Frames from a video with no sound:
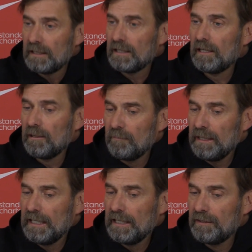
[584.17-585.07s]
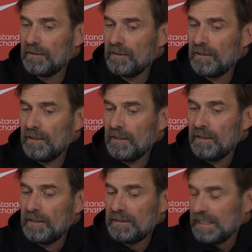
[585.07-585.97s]
And
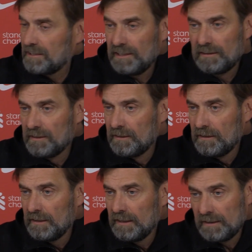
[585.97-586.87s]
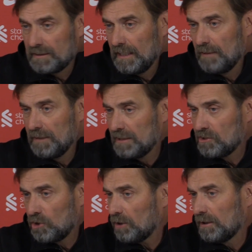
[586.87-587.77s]
that's it. And this time it's
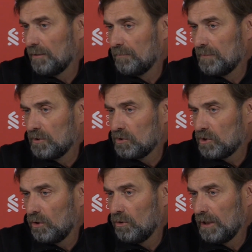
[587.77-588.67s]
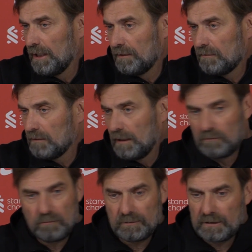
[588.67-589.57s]
Tottenham. So, and
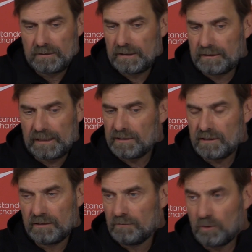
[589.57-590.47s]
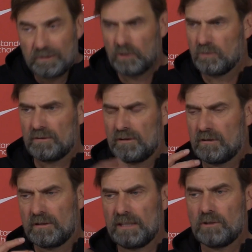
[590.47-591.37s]
everybody, that's it. So we don't
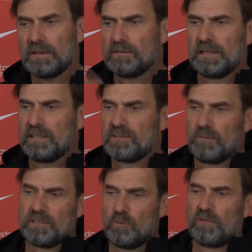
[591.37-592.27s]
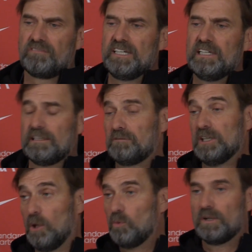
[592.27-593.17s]
think too much about it. It's more a feeling that we
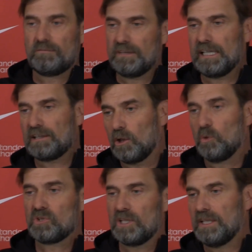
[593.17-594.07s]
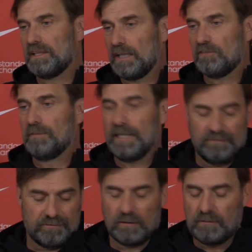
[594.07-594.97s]
know that we get closer. And end of May,
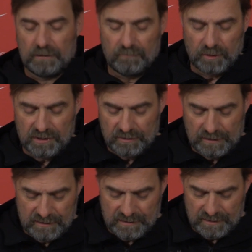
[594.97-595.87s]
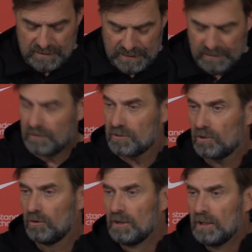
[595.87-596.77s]
if you look at what is today, it's the 6th or so.